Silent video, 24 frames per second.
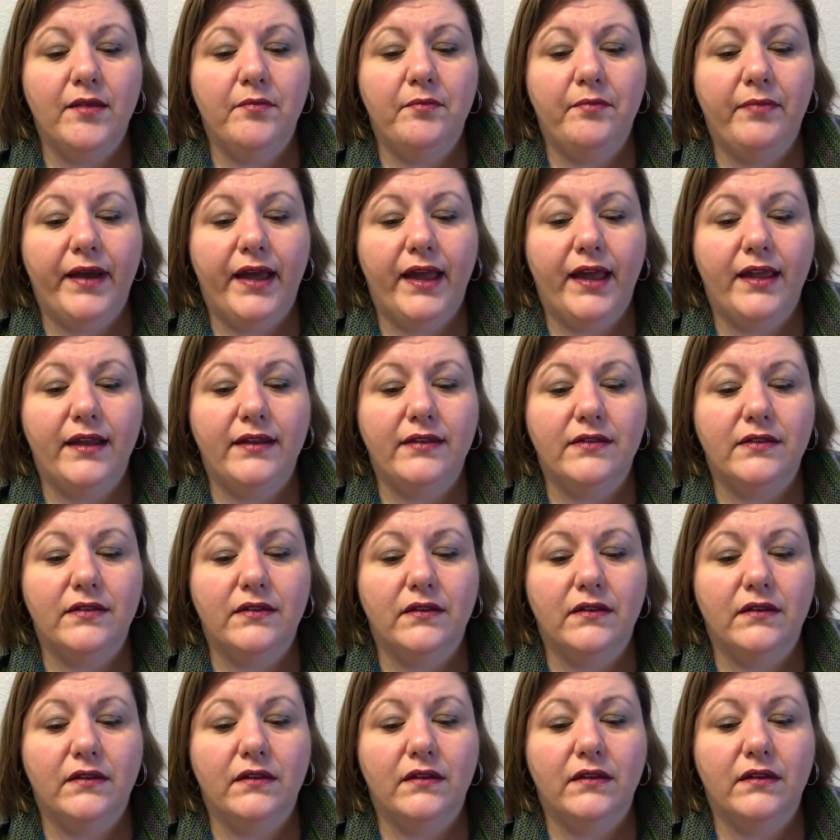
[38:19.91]
but
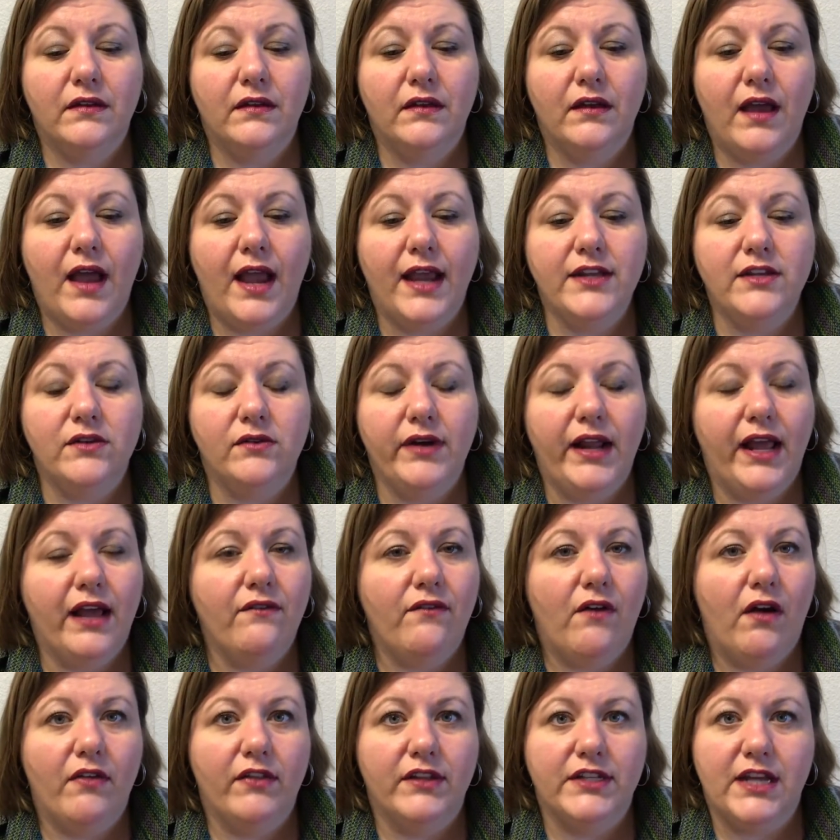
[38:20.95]
I don't have
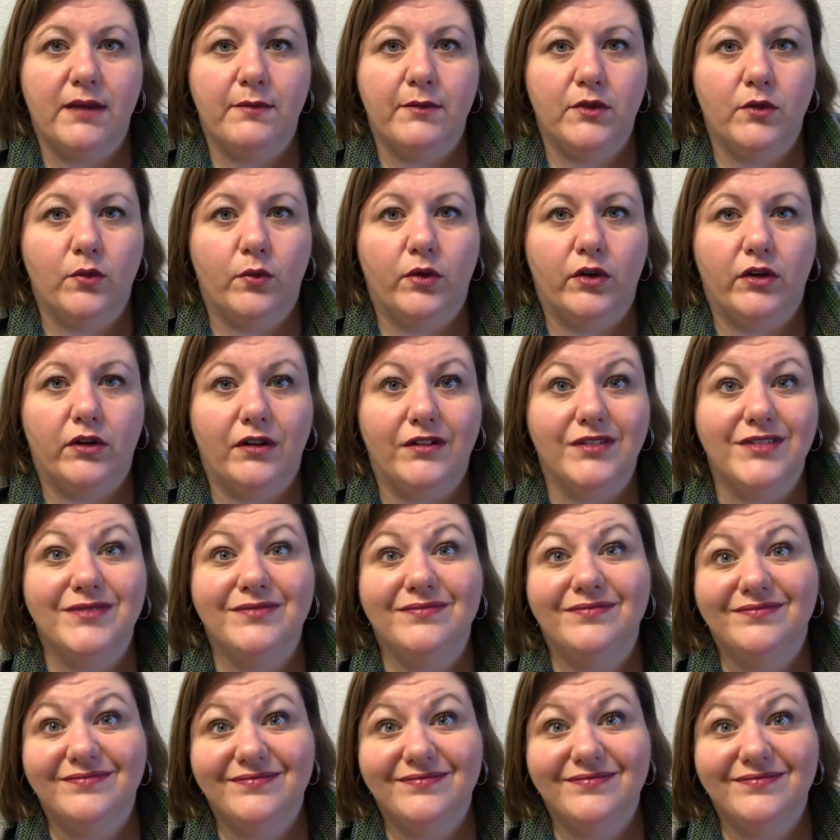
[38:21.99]
all the time in the world.